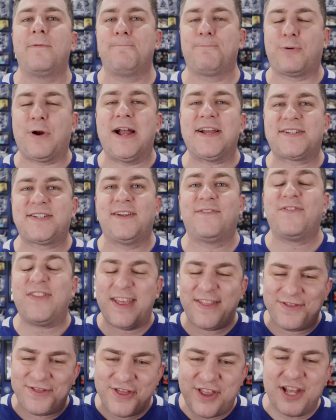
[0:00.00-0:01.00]
impressive
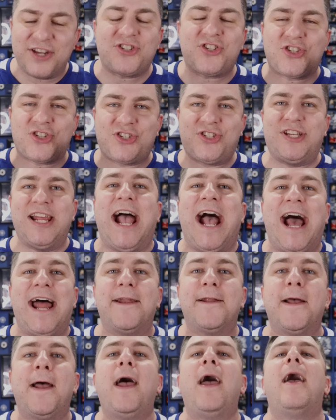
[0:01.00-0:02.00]
than this
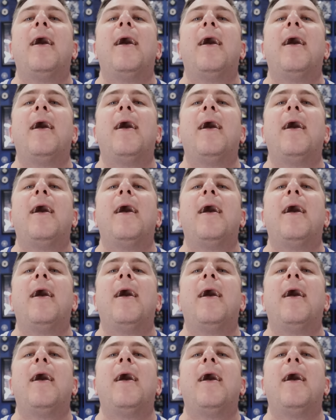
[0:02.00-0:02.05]
stat